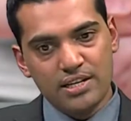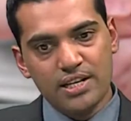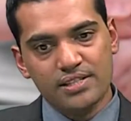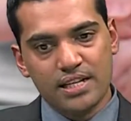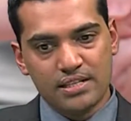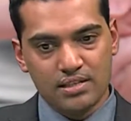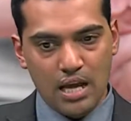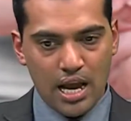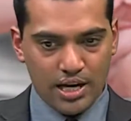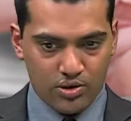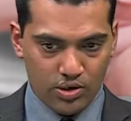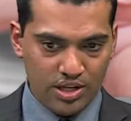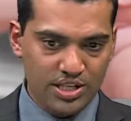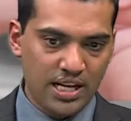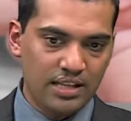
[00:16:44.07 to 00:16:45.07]
test
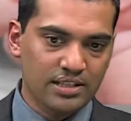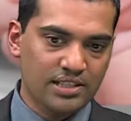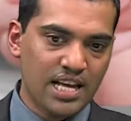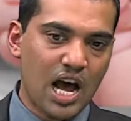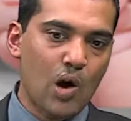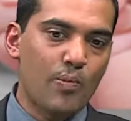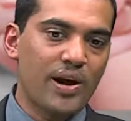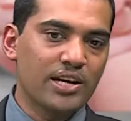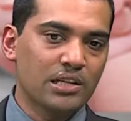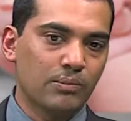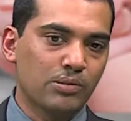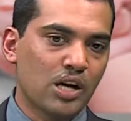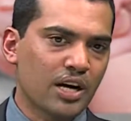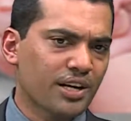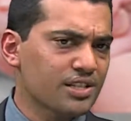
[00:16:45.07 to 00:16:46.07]
actually tells us how bad the
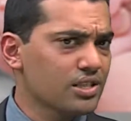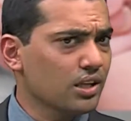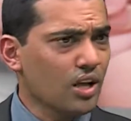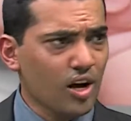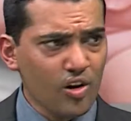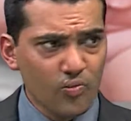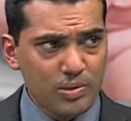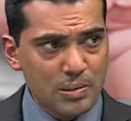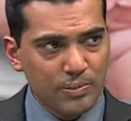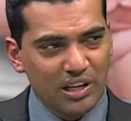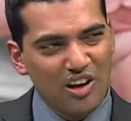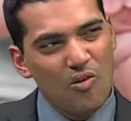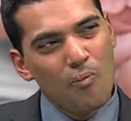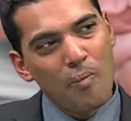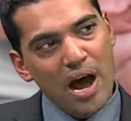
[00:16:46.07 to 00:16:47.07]
blockage is. A lot of people
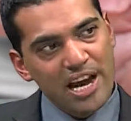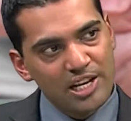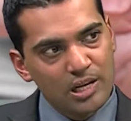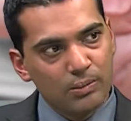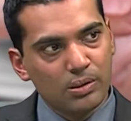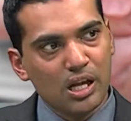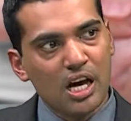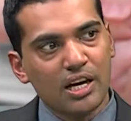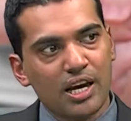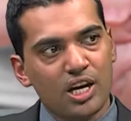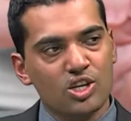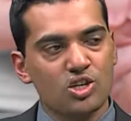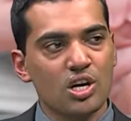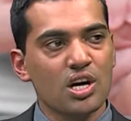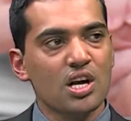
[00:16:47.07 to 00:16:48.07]
have minor
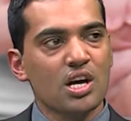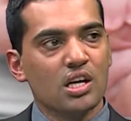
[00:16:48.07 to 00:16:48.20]
blockage.